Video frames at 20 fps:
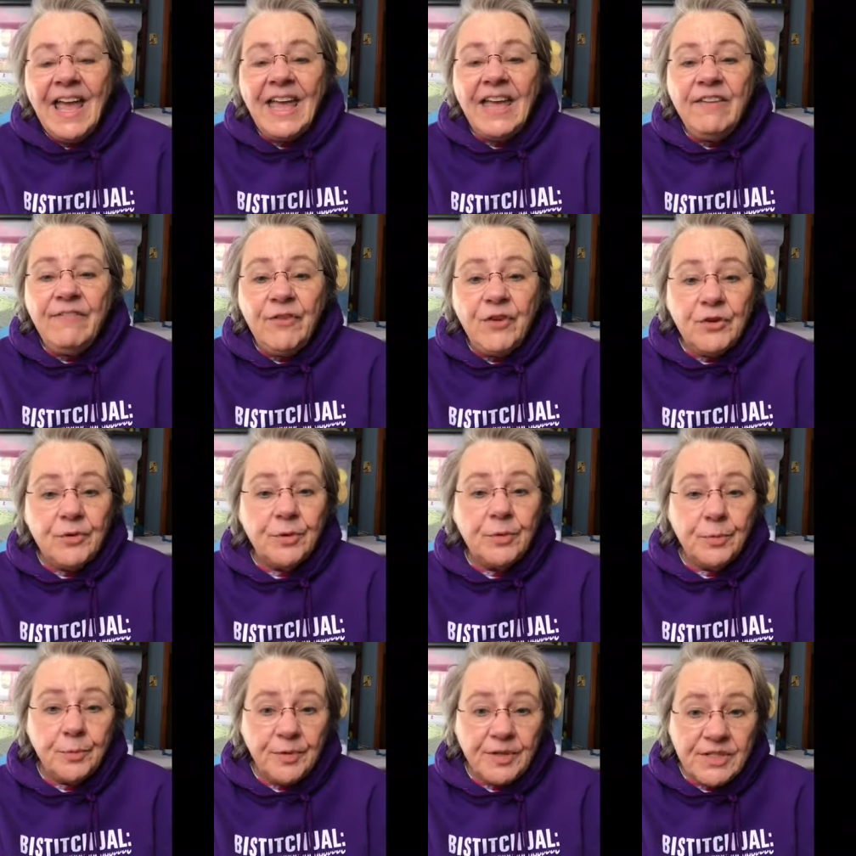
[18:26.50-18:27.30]
If
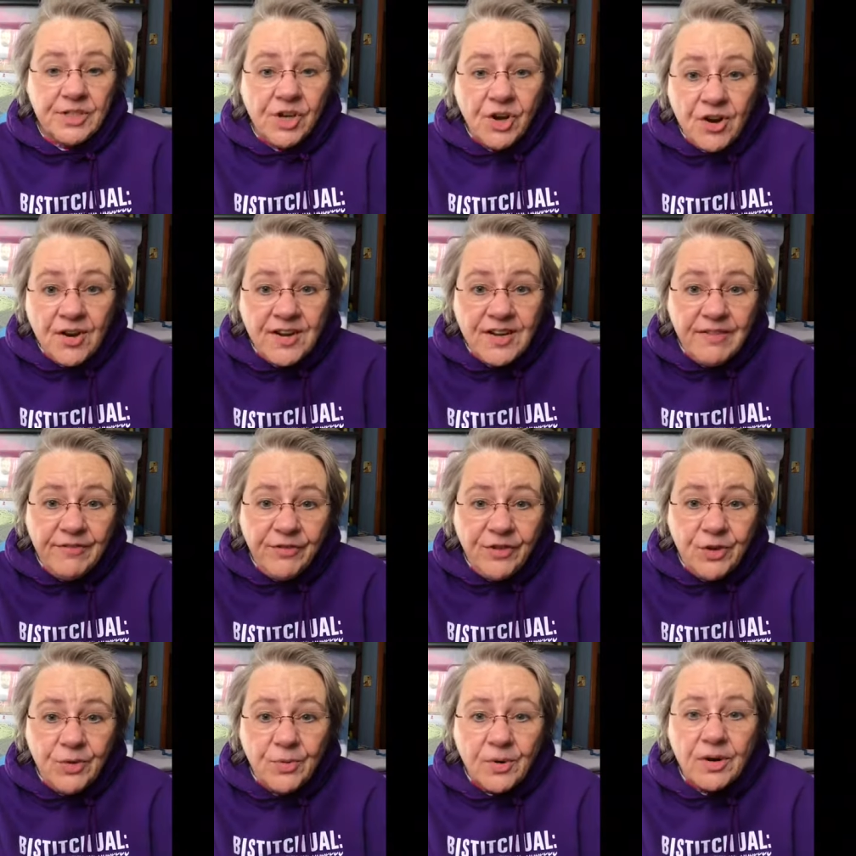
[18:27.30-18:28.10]
you're a returning
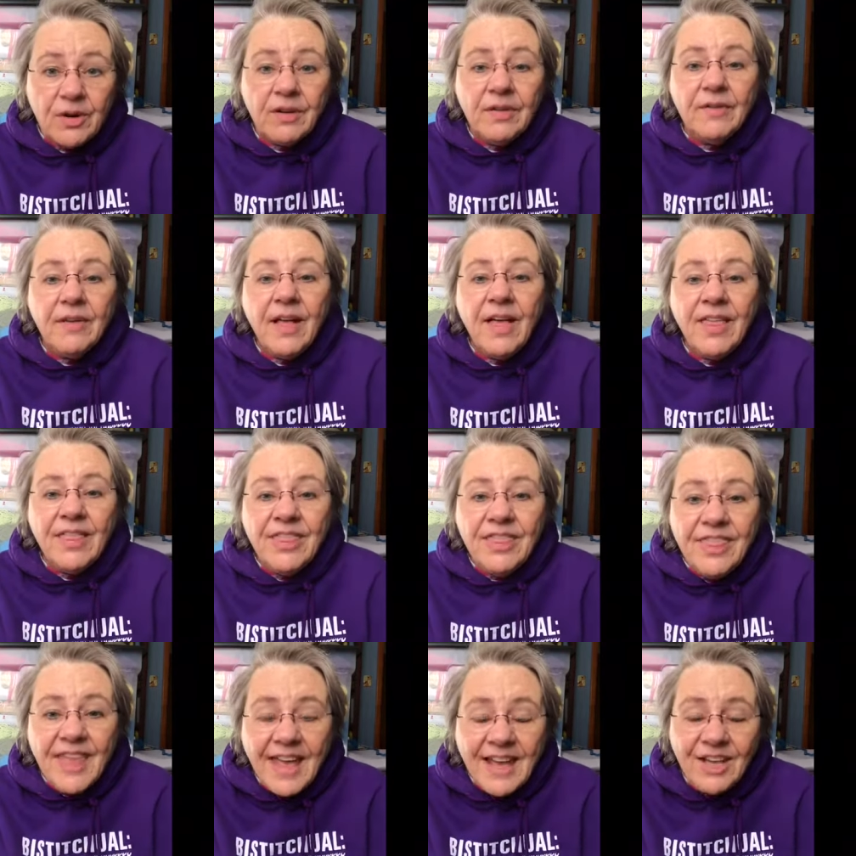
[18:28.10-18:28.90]
viewer,
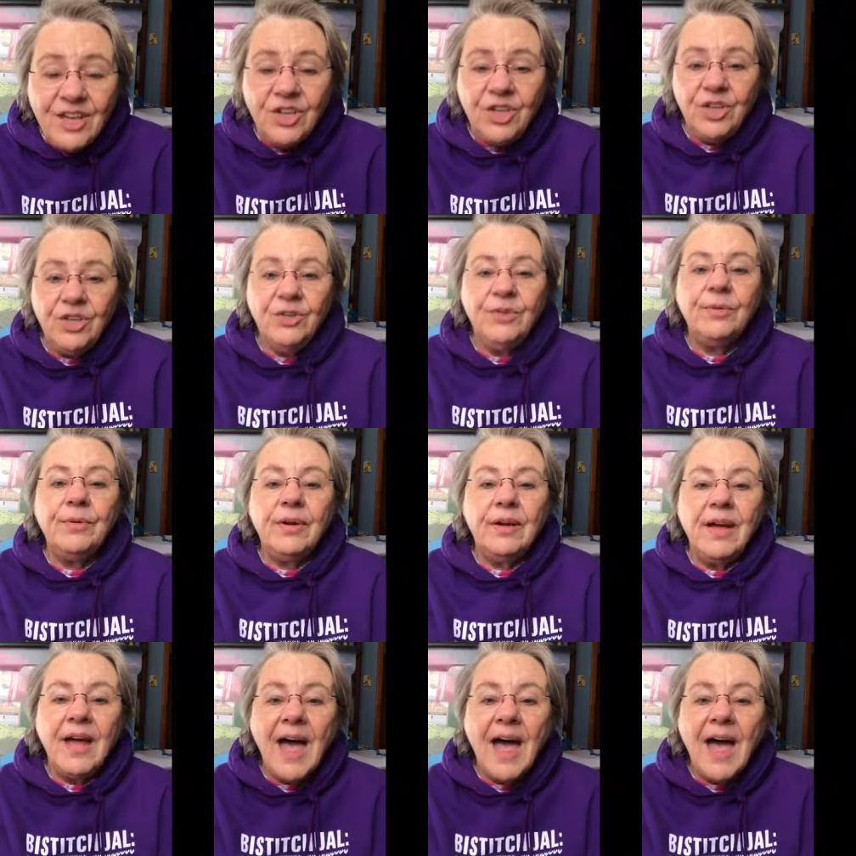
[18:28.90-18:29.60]
thank you.